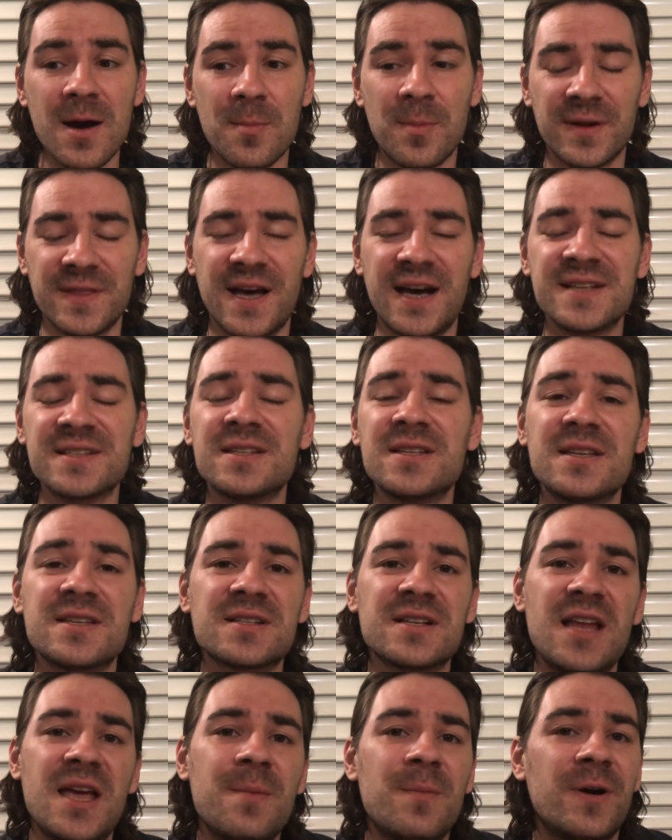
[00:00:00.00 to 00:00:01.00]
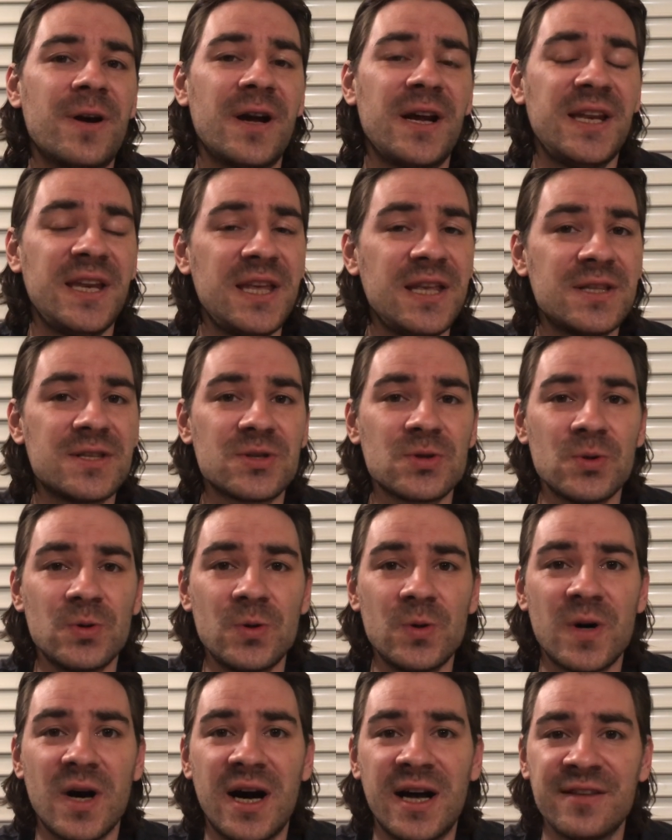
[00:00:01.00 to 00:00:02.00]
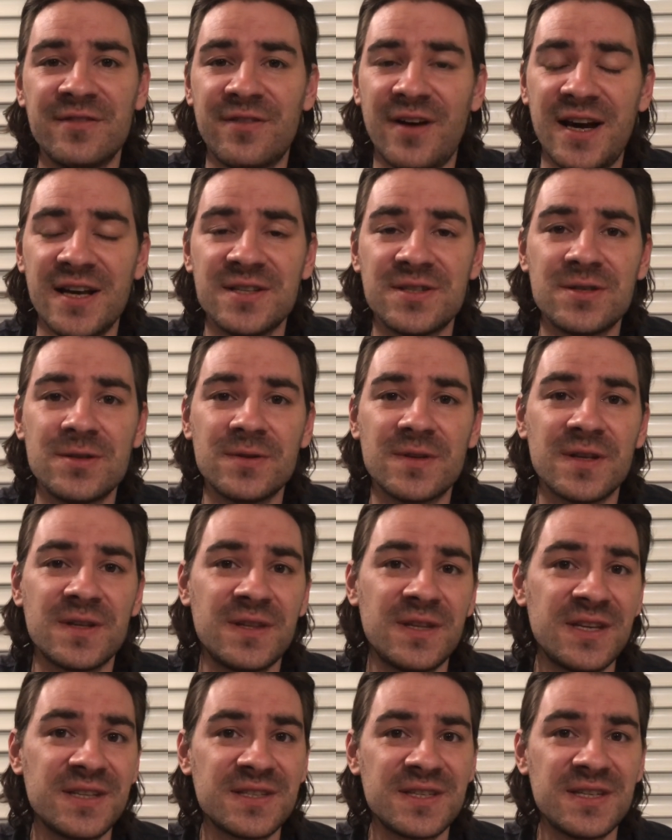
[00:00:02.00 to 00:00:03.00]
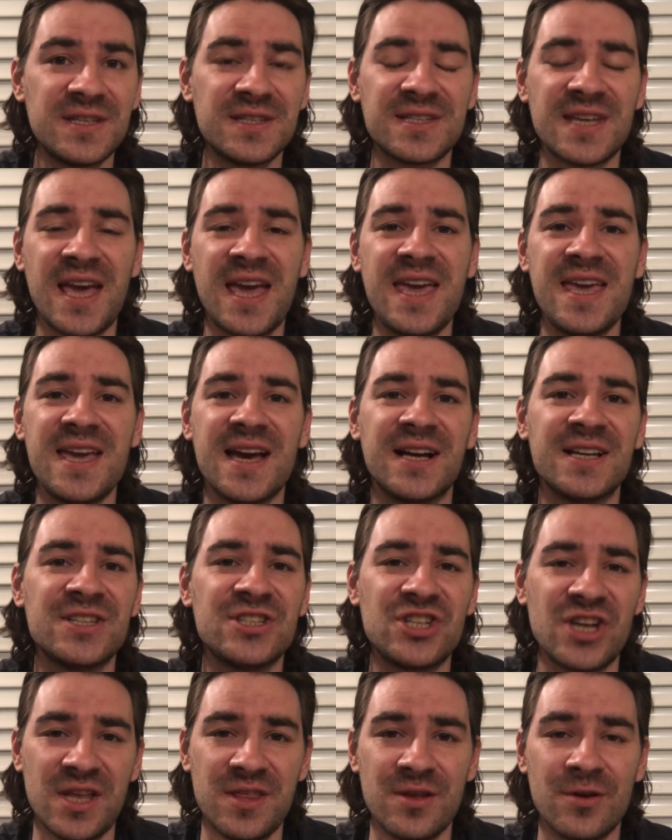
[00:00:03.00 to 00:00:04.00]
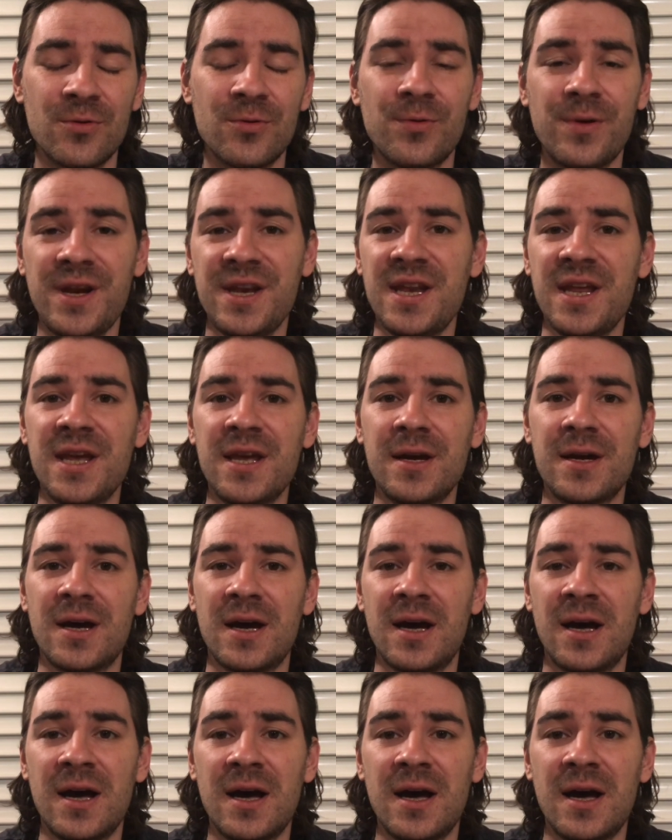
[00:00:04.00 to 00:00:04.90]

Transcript: But as a disclaimer, I need to advise you that this is a general reading